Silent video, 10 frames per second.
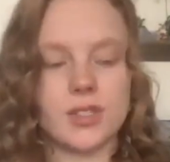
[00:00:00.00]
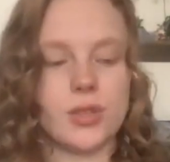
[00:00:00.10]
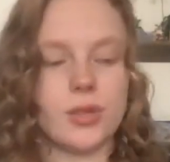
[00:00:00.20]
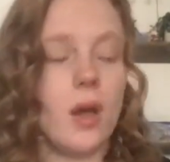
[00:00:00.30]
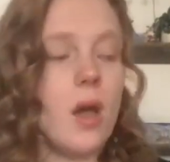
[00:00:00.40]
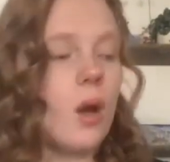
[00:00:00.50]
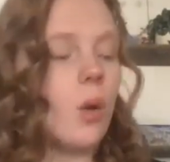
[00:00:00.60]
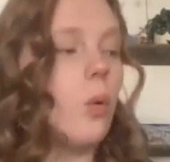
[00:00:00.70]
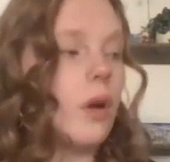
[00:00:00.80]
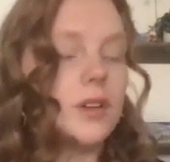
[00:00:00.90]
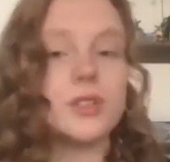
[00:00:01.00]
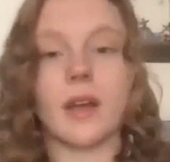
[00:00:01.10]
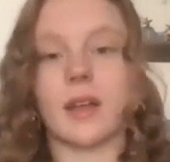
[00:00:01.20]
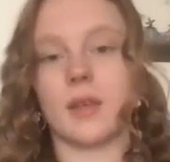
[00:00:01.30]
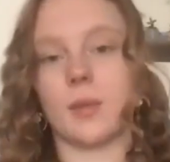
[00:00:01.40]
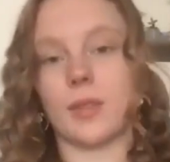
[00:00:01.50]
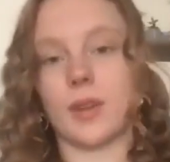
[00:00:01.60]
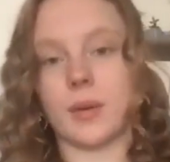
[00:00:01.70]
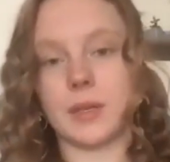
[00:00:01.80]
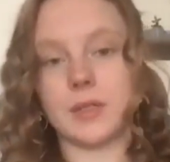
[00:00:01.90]
to work directly with
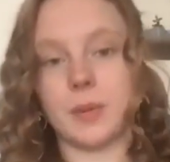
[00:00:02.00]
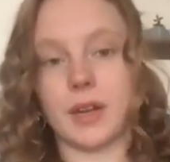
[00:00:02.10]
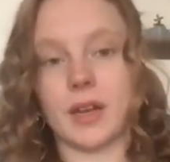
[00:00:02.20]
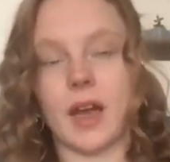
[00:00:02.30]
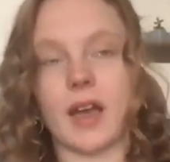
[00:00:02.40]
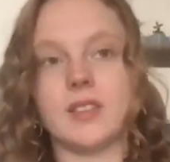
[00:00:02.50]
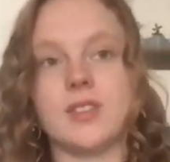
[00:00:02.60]
our spirit guides,